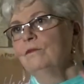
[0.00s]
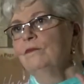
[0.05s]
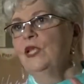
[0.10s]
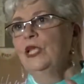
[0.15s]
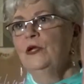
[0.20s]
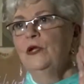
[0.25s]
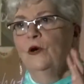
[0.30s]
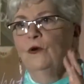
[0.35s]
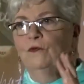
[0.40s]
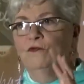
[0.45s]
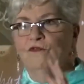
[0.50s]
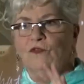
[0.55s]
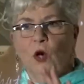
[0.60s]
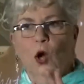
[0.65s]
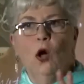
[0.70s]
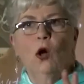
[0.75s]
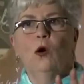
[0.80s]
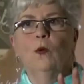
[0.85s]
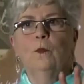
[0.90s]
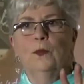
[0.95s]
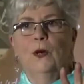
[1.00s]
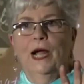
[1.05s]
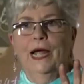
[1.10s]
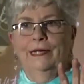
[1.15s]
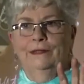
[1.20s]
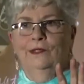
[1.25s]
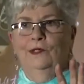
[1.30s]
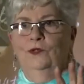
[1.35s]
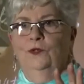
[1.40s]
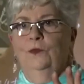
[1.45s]
you know, for all
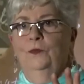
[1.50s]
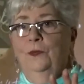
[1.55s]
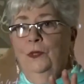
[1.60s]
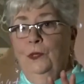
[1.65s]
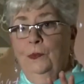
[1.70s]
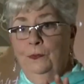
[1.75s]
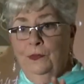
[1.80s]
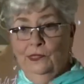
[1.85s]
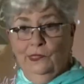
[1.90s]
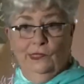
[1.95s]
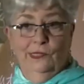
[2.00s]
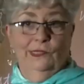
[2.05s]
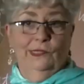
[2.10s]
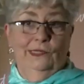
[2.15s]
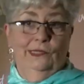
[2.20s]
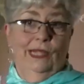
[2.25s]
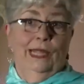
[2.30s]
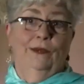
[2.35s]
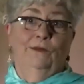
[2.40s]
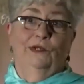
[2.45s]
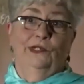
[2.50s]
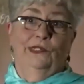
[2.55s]
practical purposes, that